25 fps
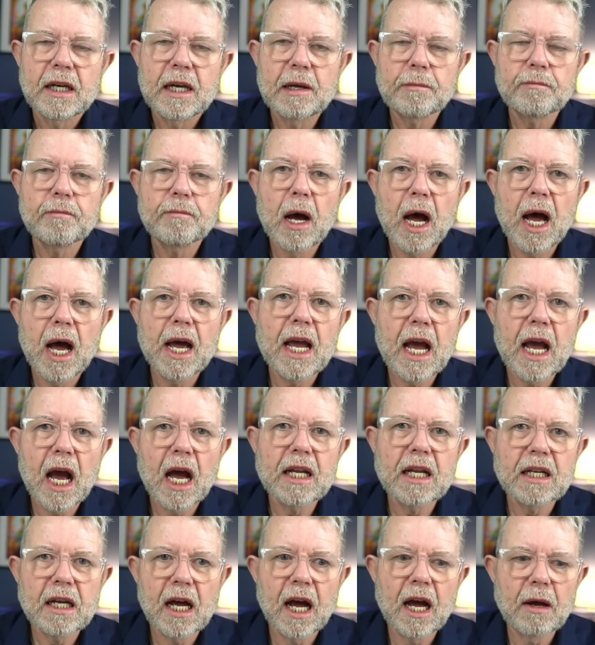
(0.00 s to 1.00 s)
in
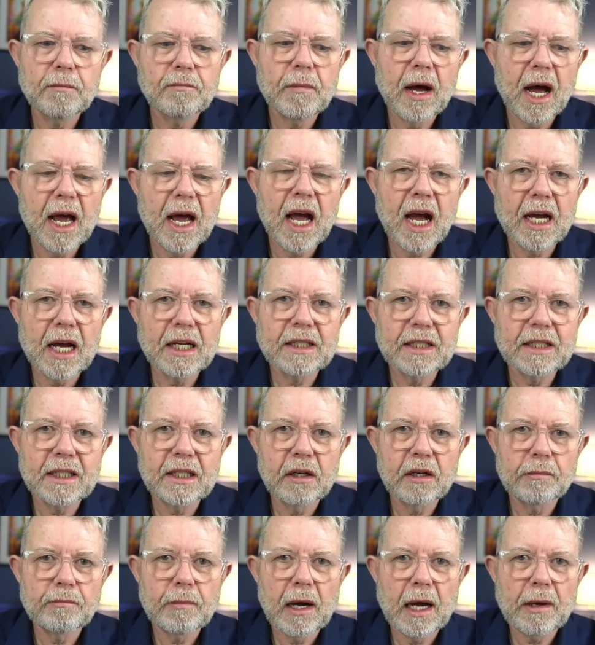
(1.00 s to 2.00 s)
my, uh, my
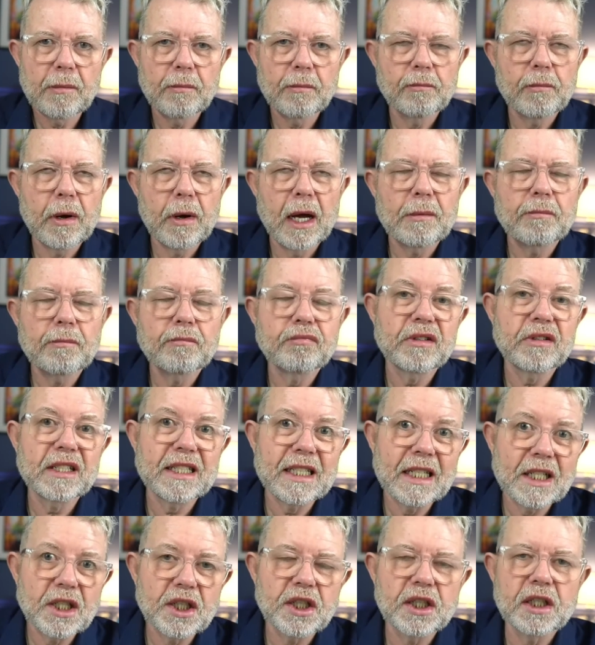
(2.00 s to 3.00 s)
idea, my, my
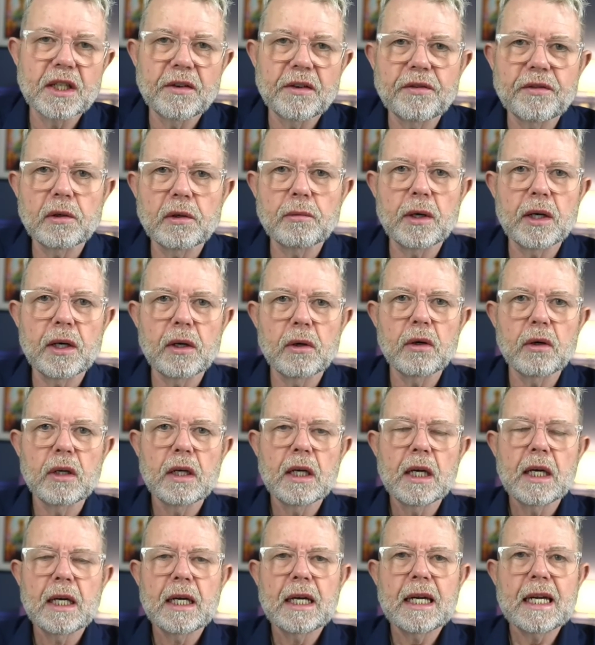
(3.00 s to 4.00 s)
prediction, if you will,
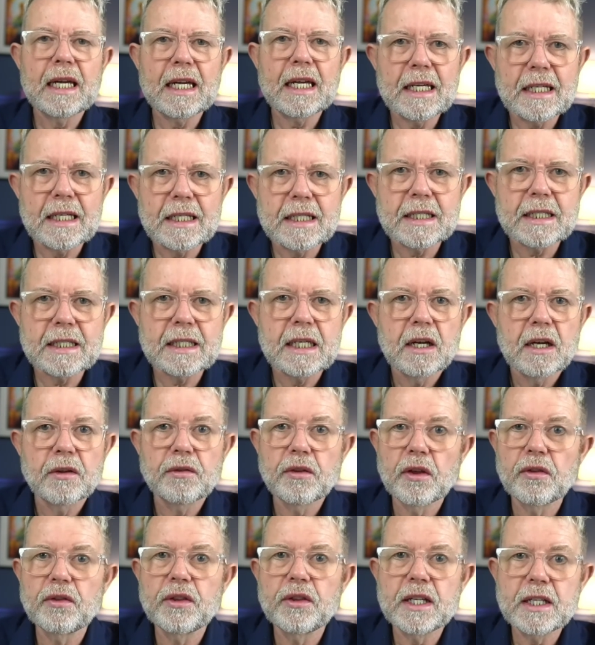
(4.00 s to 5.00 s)
is
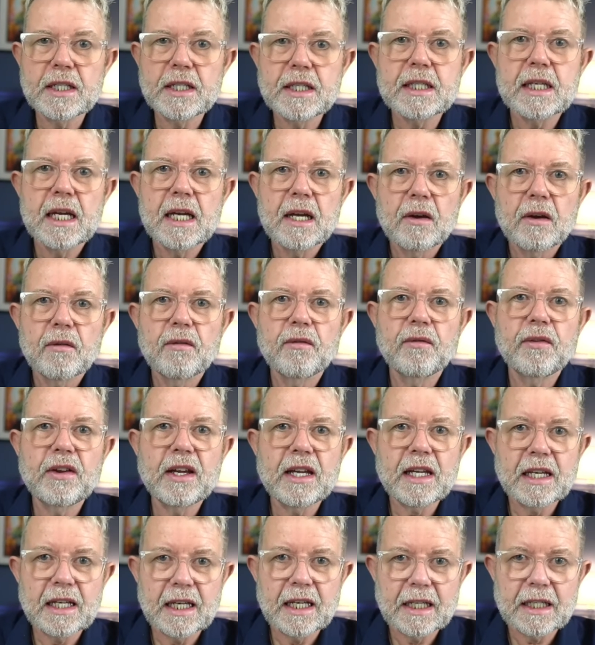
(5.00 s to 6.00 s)
that these
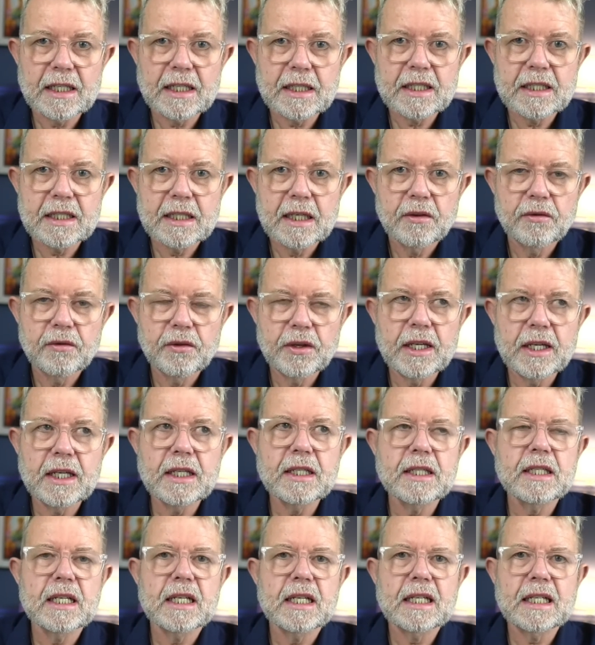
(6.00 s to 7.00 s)
feelings
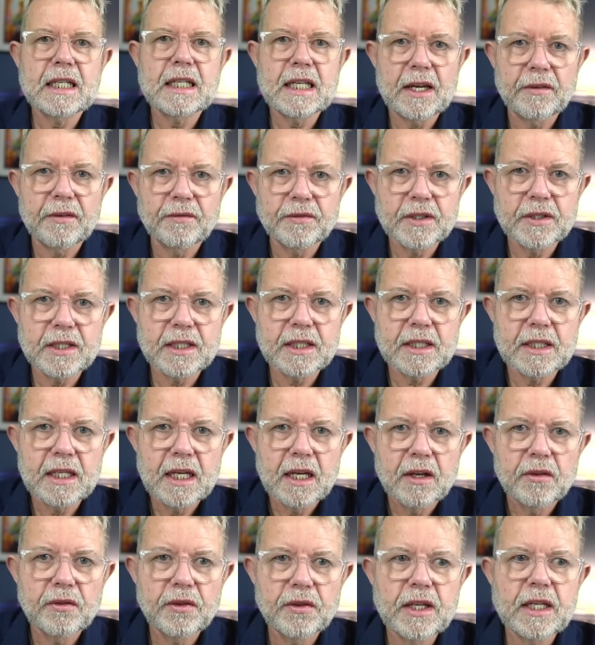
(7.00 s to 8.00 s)
these gifts,
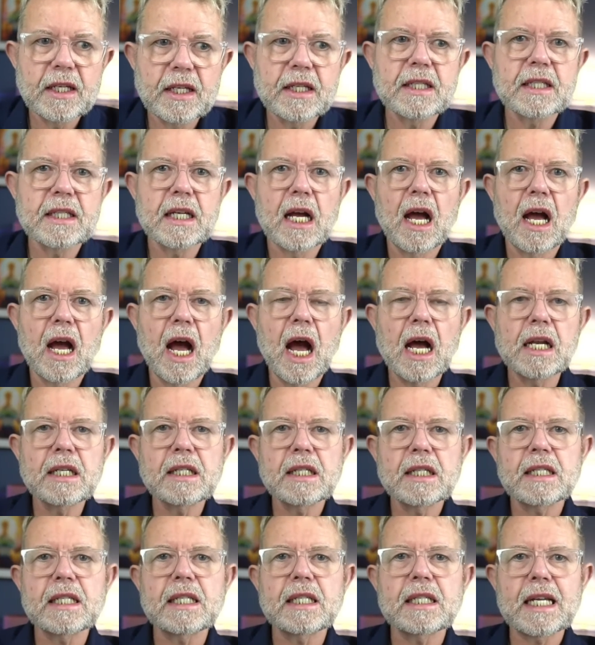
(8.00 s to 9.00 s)
these
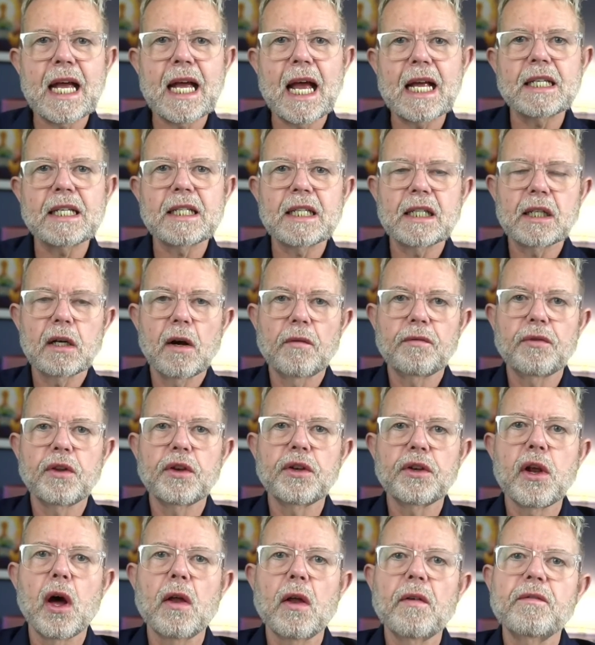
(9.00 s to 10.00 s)
understanding of
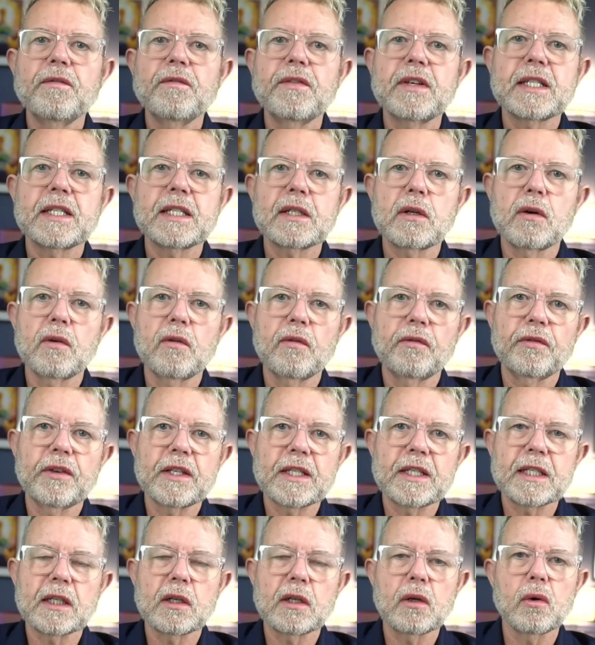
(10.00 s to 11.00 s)
the non physical,
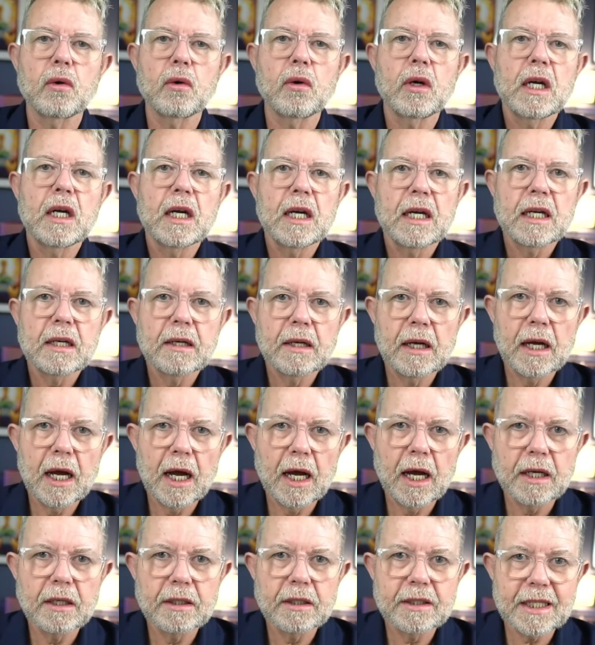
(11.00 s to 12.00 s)
physical
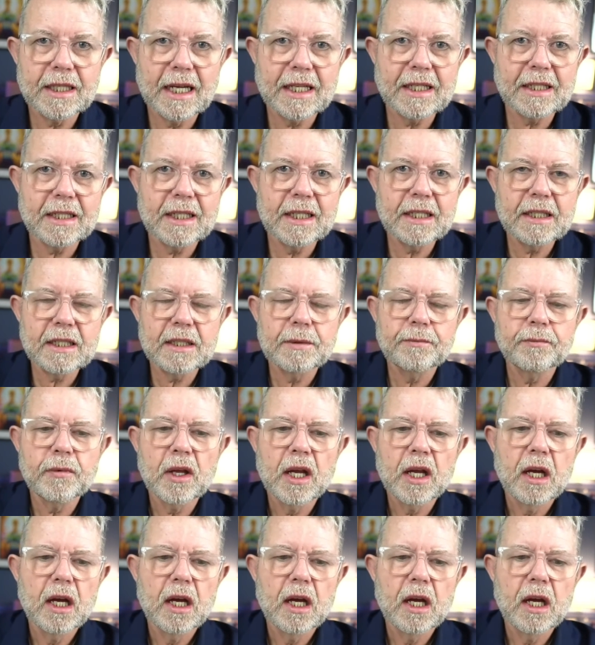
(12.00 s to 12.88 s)
uh, senses